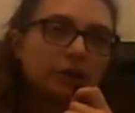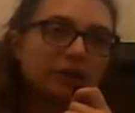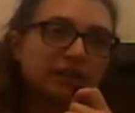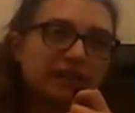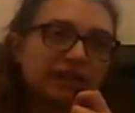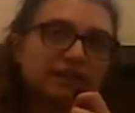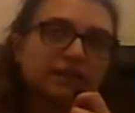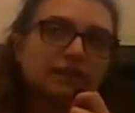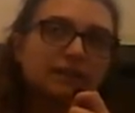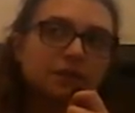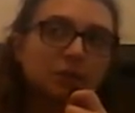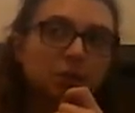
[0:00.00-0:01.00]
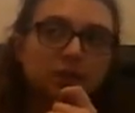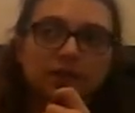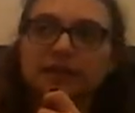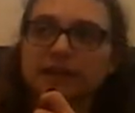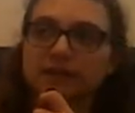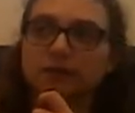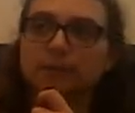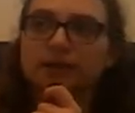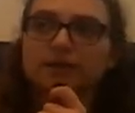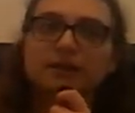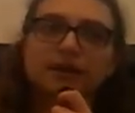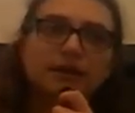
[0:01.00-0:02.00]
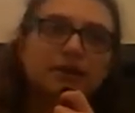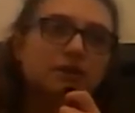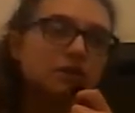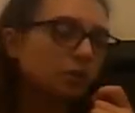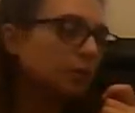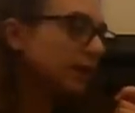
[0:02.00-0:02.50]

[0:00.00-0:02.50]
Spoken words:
your intestines can only take so much of that. So